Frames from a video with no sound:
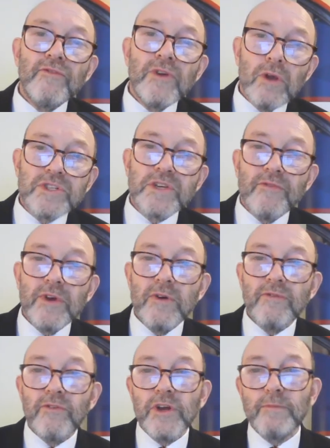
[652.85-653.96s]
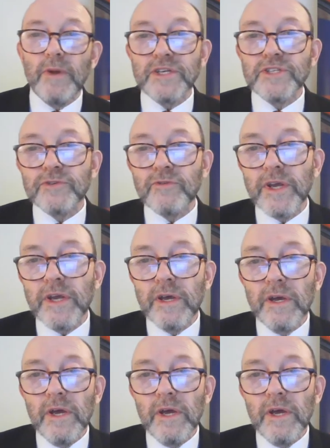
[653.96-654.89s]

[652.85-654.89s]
philosophy of Freemasonry